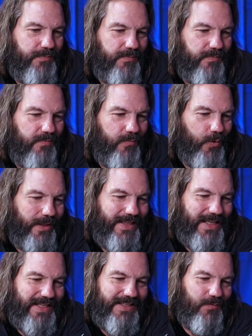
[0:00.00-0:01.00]
what
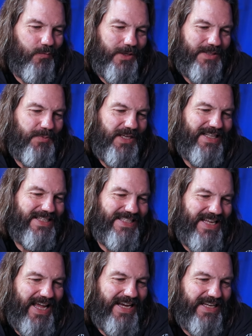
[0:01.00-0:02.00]
that what's being
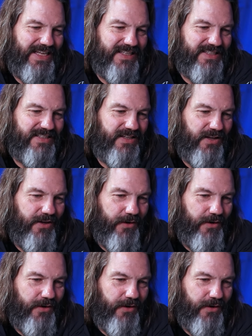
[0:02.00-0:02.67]
said is,